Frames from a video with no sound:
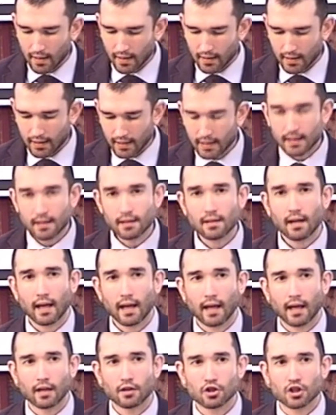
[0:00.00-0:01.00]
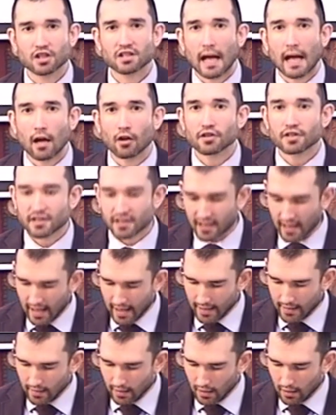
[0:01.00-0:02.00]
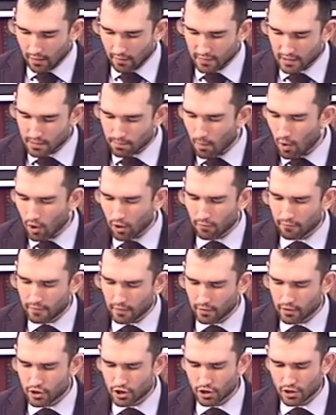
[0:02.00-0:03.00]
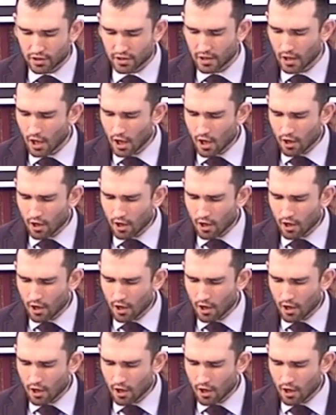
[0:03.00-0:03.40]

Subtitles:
in and just outside of small villages,